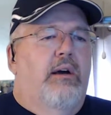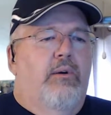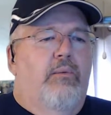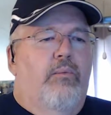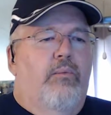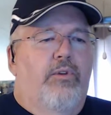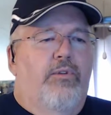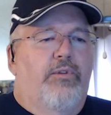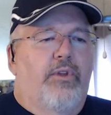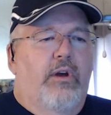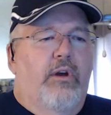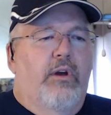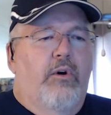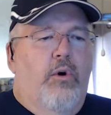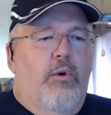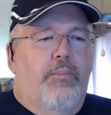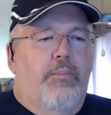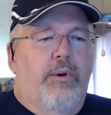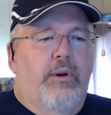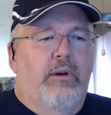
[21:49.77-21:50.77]
with
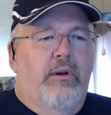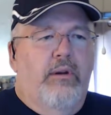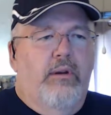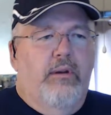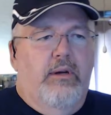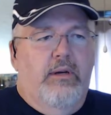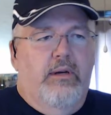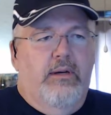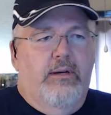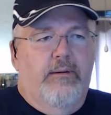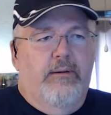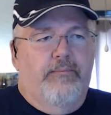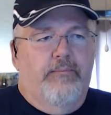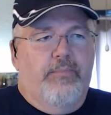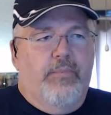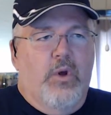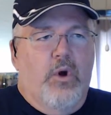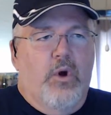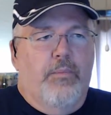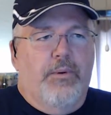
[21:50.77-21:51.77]

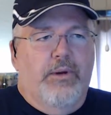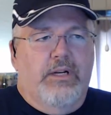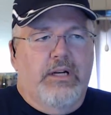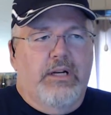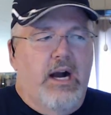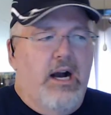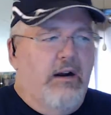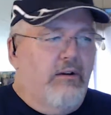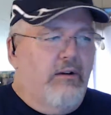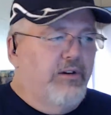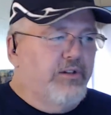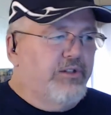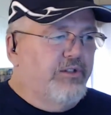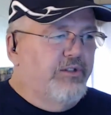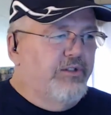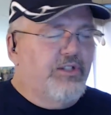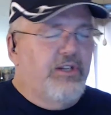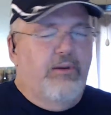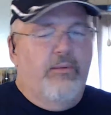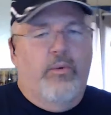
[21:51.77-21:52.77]
open Congress and
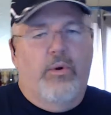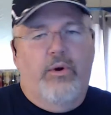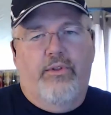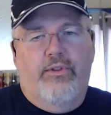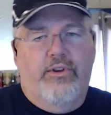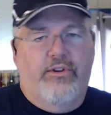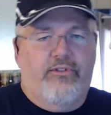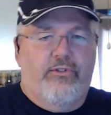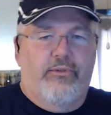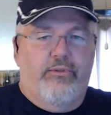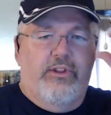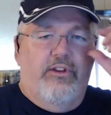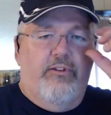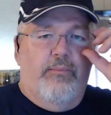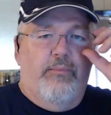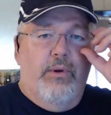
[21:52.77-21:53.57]
see where these